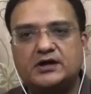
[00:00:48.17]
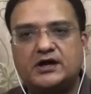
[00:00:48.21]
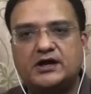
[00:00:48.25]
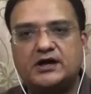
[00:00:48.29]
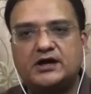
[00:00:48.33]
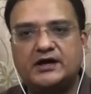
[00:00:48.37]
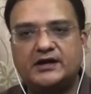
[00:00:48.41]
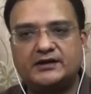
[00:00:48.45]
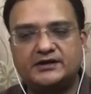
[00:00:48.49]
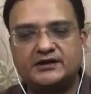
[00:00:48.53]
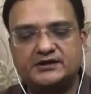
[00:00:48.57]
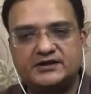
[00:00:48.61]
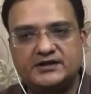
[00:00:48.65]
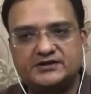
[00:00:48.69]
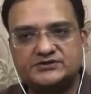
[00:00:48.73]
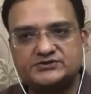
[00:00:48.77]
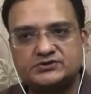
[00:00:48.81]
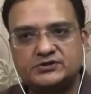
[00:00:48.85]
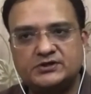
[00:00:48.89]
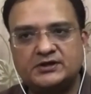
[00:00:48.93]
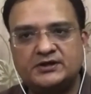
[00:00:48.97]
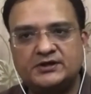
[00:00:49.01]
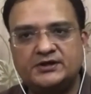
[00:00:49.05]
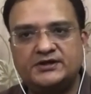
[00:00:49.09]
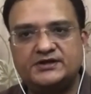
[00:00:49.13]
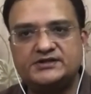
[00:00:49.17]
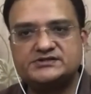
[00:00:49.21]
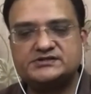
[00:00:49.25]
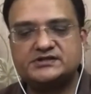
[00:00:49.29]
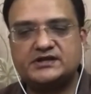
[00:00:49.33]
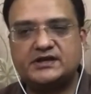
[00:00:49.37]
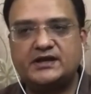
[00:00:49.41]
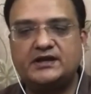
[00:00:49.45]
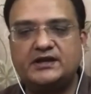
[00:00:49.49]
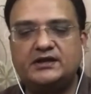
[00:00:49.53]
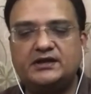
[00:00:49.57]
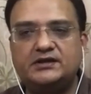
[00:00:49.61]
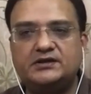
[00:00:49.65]
architecturally
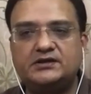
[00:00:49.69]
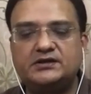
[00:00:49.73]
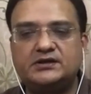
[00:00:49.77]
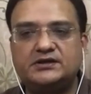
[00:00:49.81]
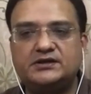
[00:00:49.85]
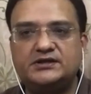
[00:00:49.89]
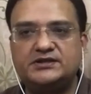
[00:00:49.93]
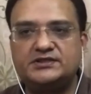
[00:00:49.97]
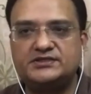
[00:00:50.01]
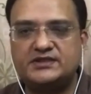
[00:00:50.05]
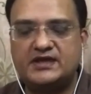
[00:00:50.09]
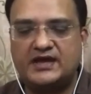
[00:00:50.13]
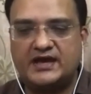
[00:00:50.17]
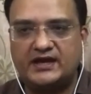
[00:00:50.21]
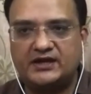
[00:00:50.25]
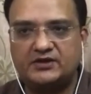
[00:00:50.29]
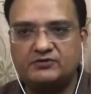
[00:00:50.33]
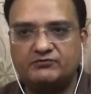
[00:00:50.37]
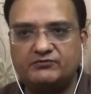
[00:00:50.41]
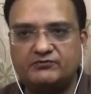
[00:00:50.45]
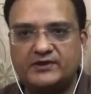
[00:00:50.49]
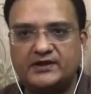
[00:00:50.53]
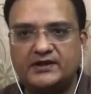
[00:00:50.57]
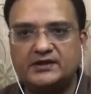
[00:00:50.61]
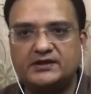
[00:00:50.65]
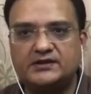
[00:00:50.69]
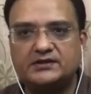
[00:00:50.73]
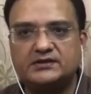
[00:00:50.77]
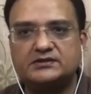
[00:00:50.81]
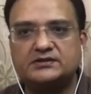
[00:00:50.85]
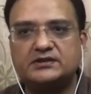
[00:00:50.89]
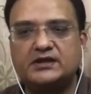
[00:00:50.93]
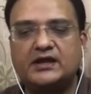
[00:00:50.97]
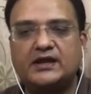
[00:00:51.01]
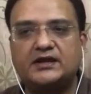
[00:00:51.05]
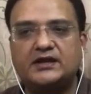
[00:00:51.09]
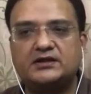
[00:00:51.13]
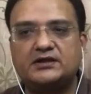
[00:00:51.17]
designed in that way
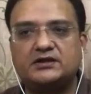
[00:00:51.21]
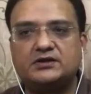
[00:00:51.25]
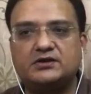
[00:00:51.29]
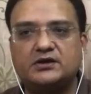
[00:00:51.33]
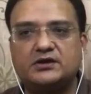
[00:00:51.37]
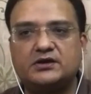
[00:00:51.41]
that